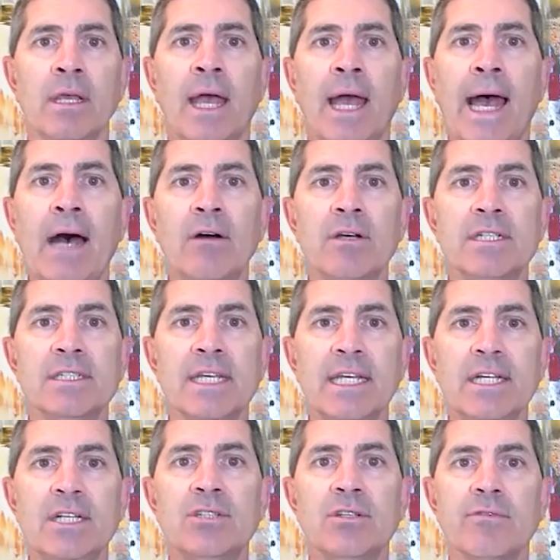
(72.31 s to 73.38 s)
how does
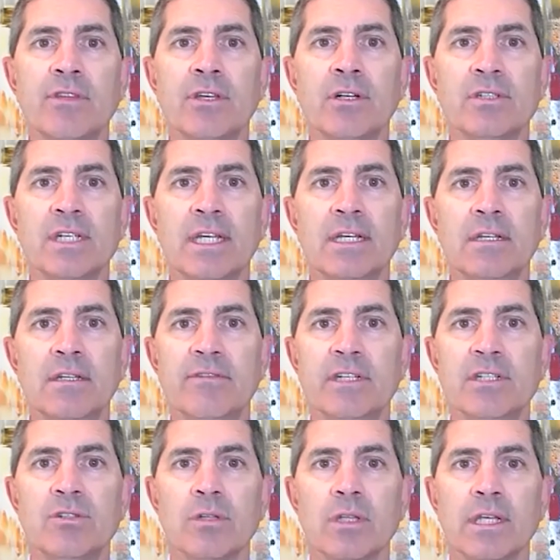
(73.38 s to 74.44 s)
each of those
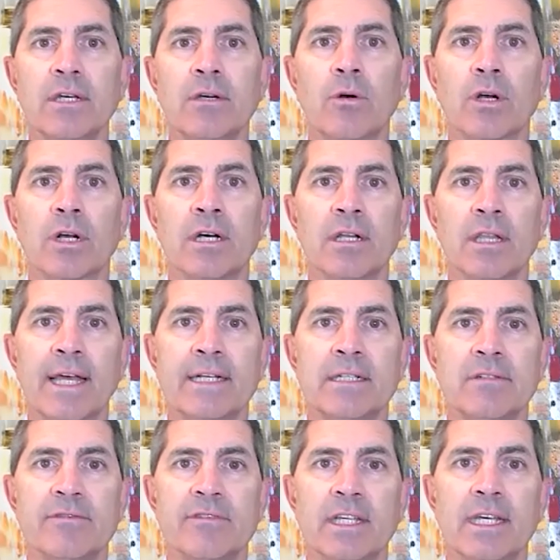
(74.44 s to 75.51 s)
individually or
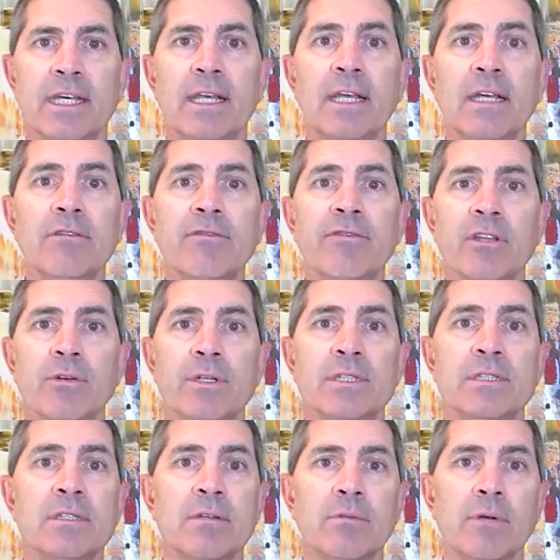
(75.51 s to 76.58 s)
collectively
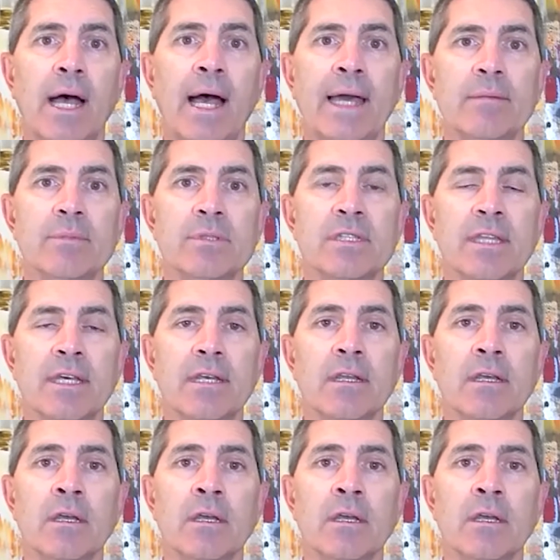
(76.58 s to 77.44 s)
influence the items that